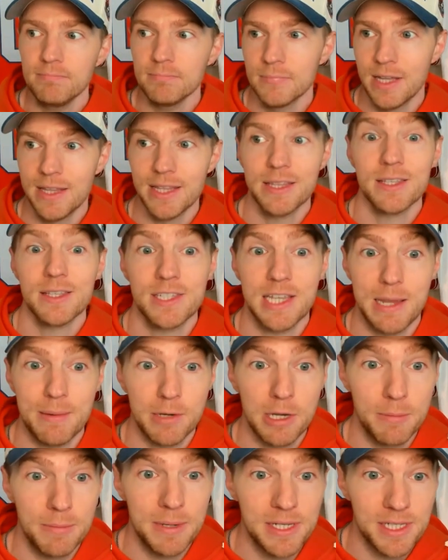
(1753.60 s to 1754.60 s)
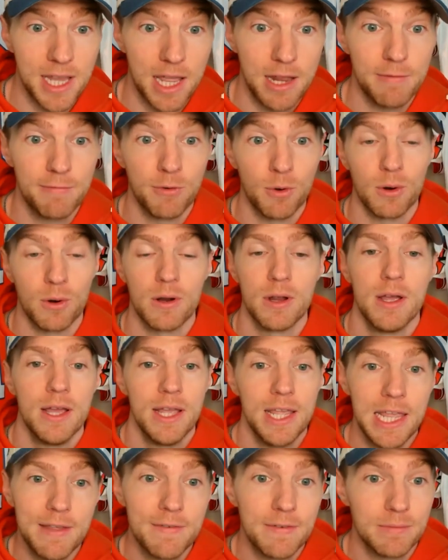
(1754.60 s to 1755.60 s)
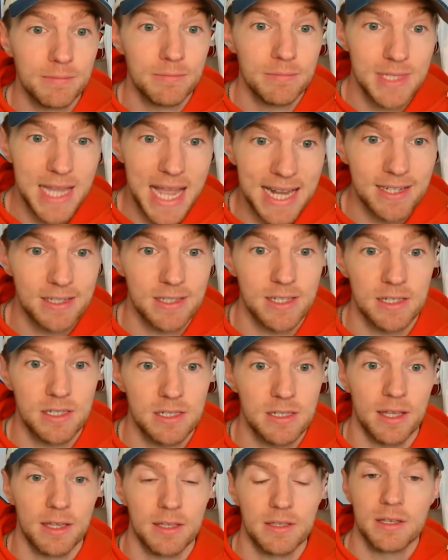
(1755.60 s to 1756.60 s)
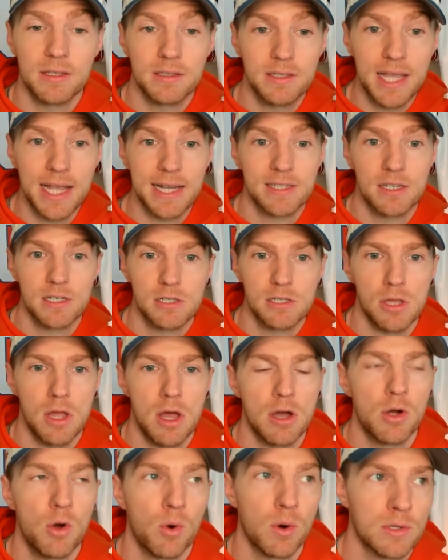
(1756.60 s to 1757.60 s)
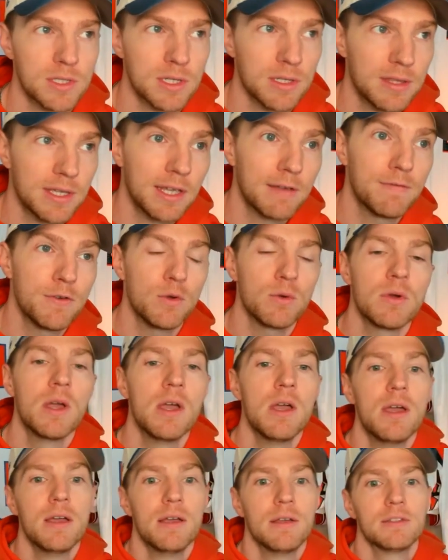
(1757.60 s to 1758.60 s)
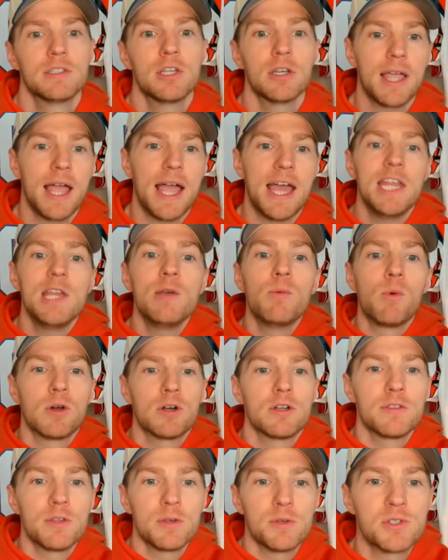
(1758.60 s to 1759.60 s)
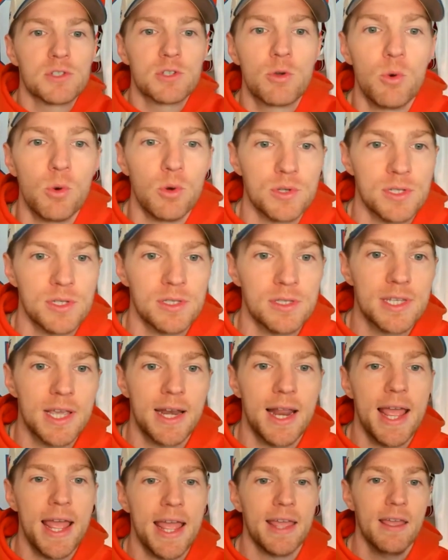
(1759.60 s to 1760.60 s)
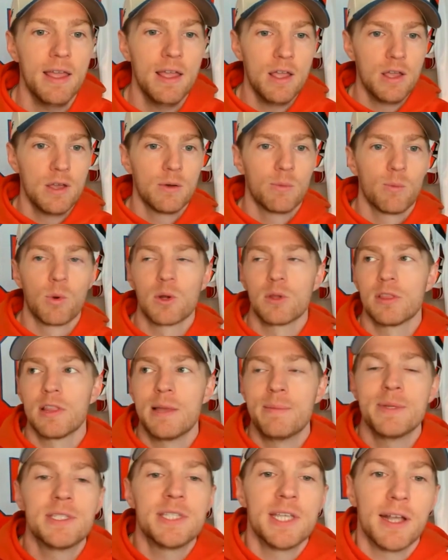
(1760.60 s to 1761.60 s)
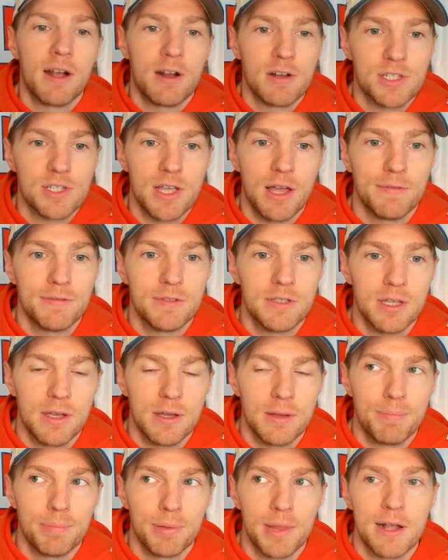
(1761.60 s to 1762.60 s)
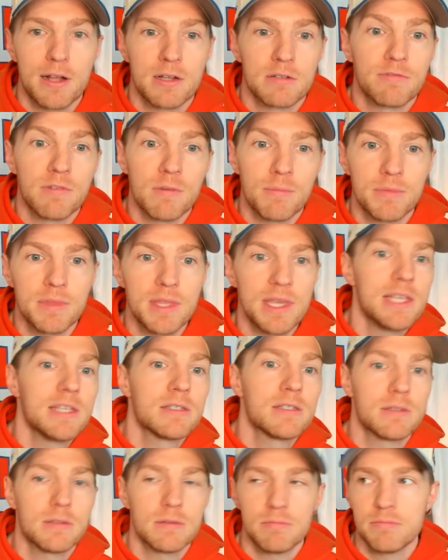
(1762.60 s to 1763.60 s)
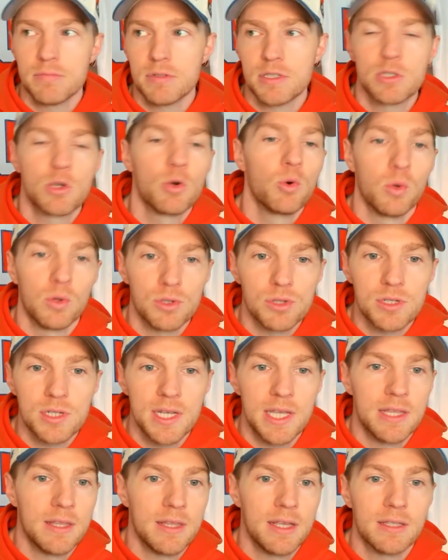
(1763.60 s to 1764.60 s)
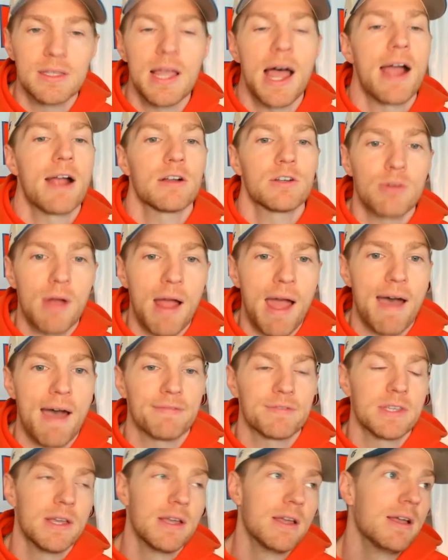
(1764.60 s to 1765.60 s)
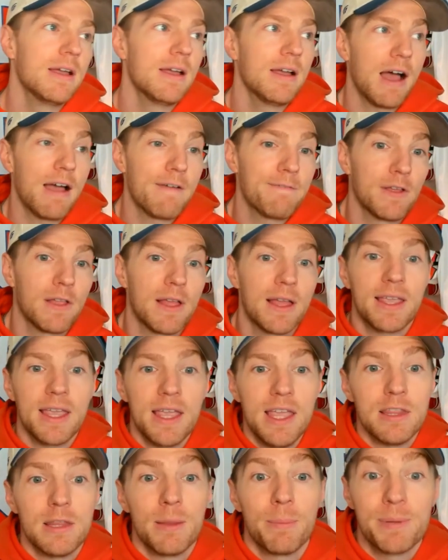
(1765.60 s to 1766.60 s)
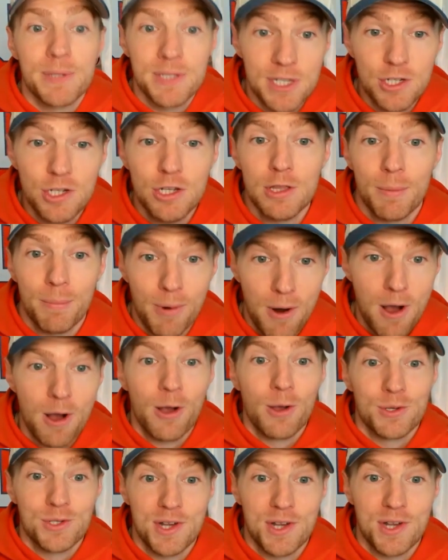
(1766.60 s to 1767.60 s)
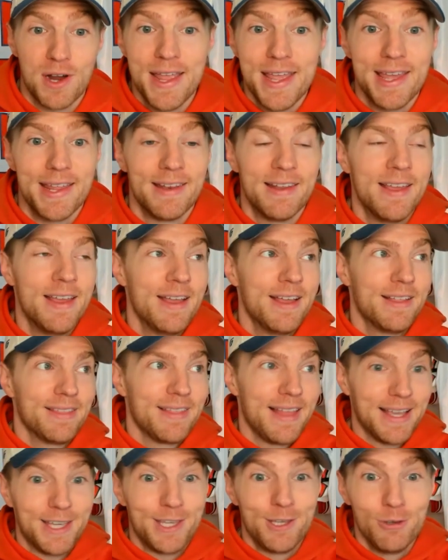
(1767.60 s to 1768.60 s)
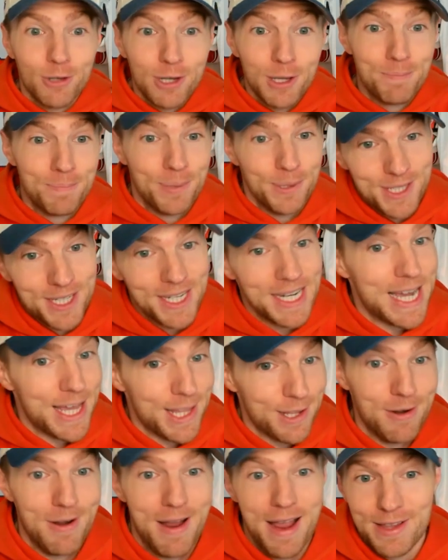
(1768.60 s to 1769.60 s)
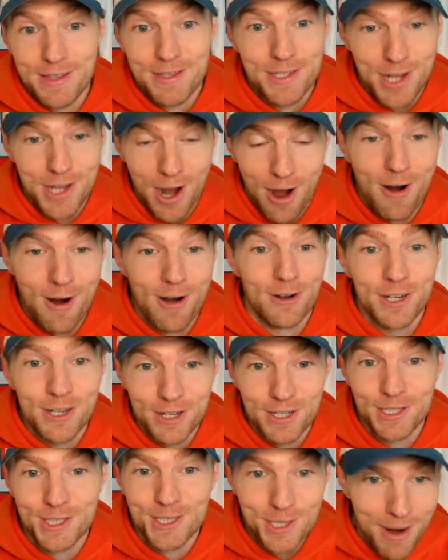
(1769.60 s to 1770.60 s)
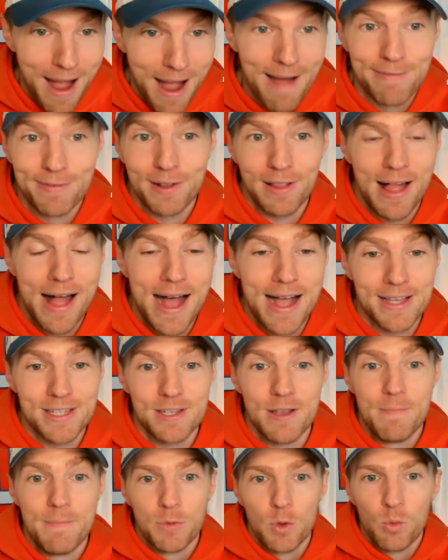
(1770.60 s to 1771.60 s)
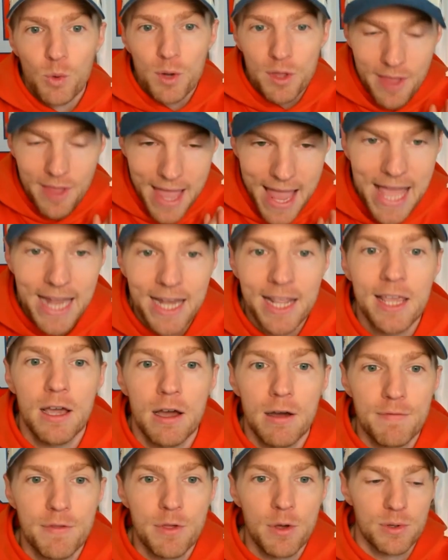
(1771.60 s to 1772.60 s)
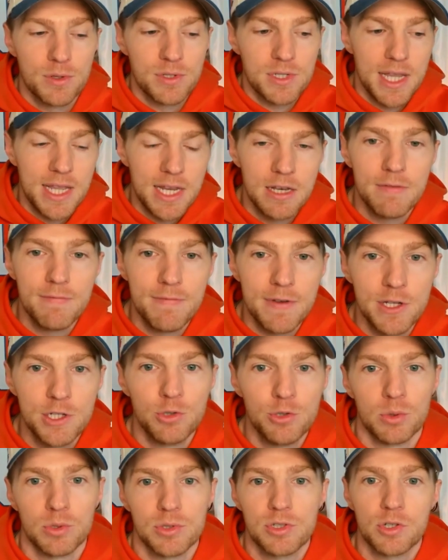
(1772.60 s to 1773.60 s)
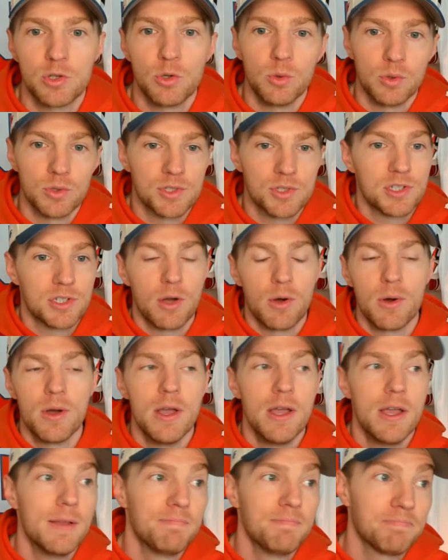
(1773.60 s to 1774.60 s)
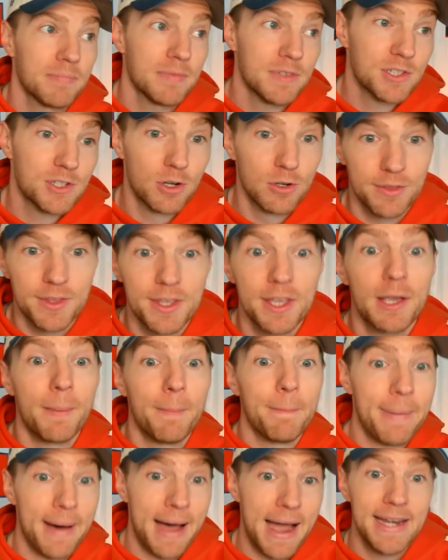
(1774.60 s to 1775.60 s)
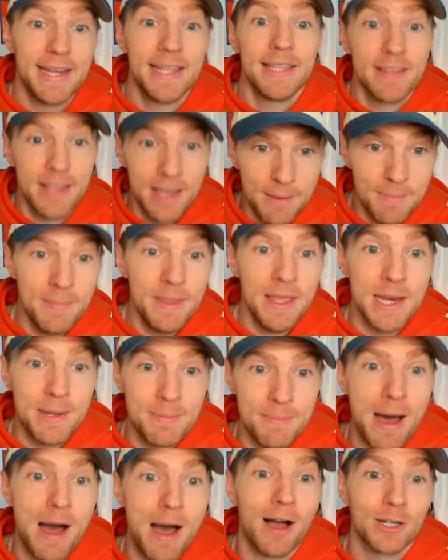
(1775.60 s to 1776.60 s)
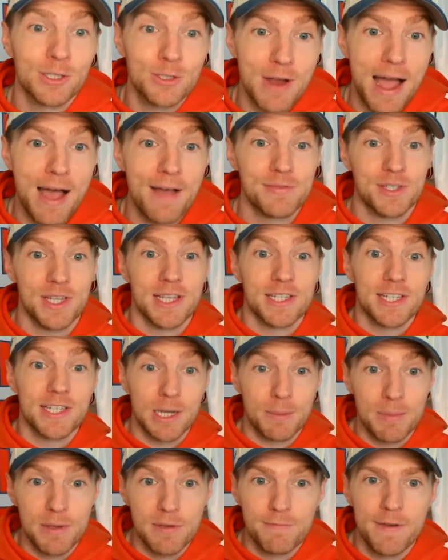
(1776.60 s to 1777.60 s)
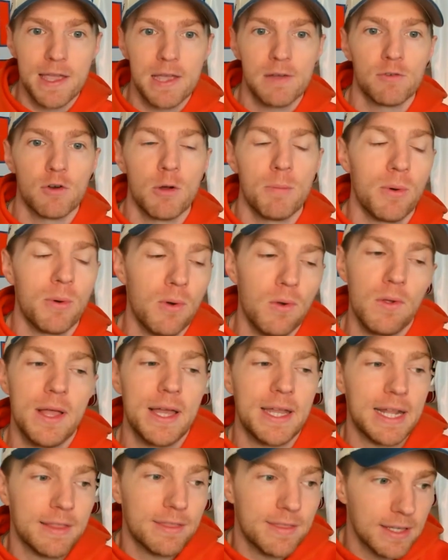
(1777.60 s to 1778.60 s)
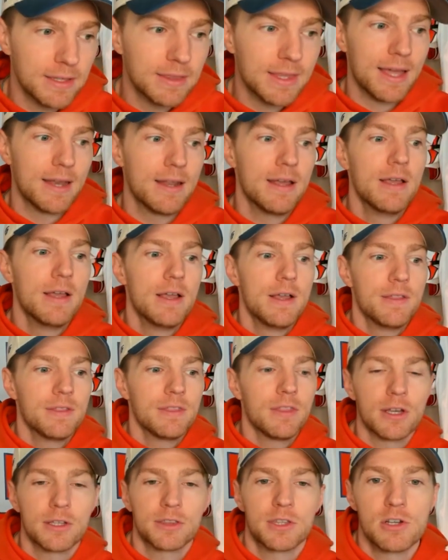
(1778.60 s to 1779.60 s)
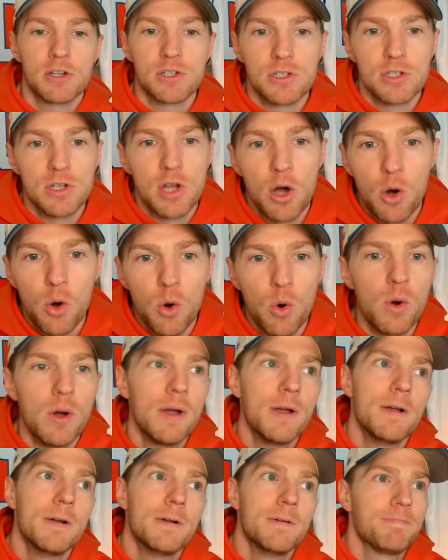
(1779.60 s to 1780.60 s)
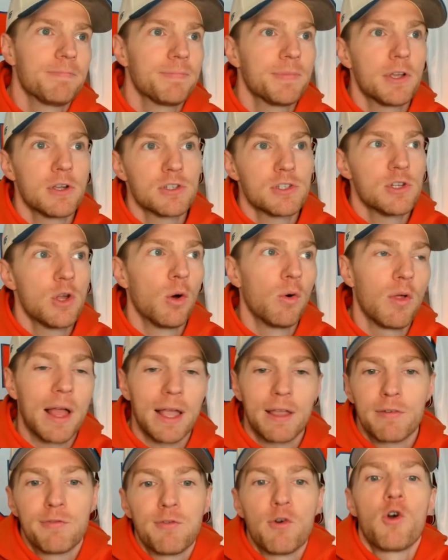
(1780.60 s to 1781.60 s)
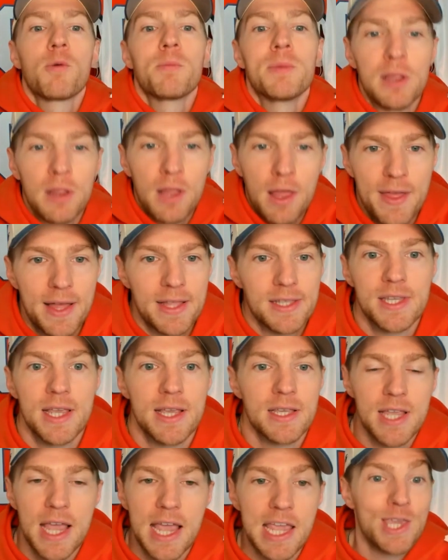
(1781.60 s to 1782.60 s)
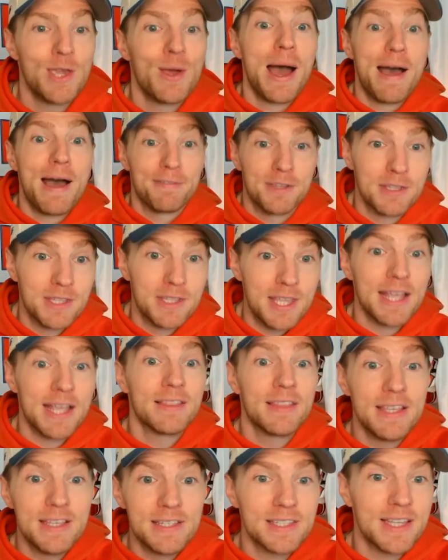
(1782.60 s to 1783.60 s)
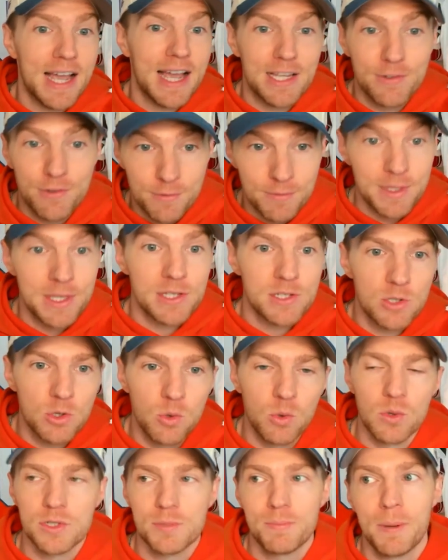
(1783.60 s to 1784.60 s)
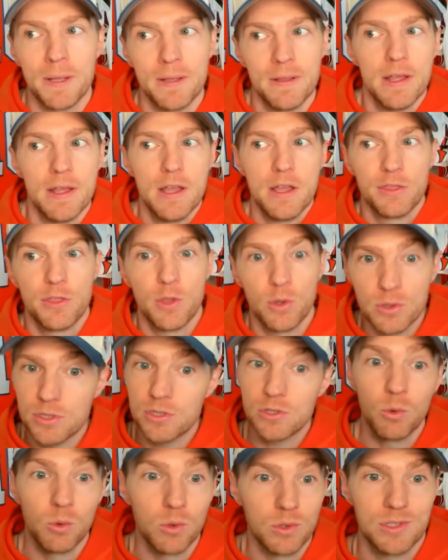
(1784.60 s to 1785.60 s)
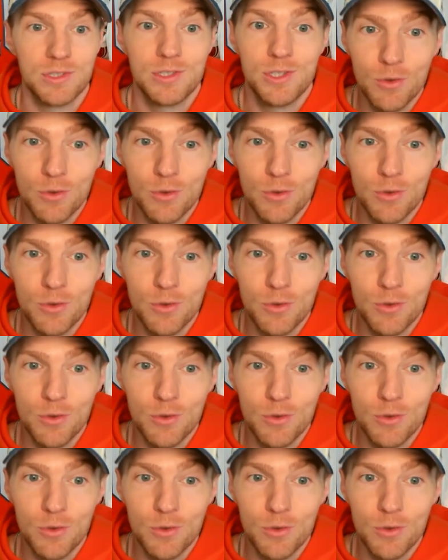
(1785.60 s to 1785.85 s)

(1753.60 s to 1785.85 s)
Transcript: I think the same could be said for even Texas, the Texas Longhorns. I think if you took any one of those schools and said, hey, we're limiting ourselves to players from these schools in the entire draft, I feel like in the position the Broncos are in, like you could put together a darn good draft class with any of those individual schools. So certainly combining them in mock drafts is going to be favorable. And I think that, look, there's no like formula that says, hey, you have to take these guys from these schools, but those schools